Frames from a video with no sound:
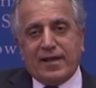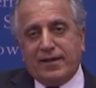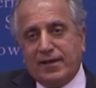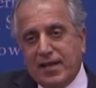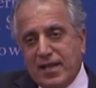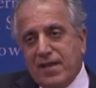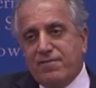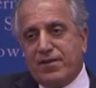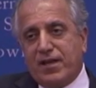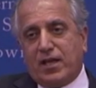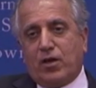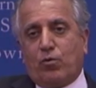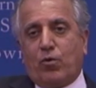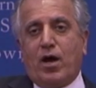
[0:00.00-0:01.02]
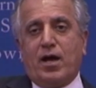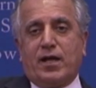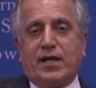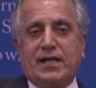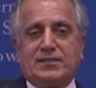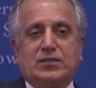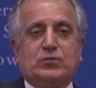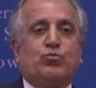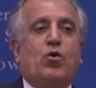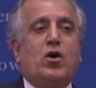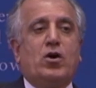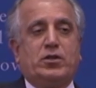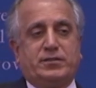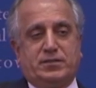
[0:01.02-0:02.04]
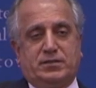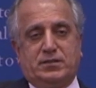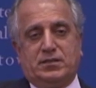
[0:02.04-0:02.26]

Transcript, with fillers: leaving Iraq as it was,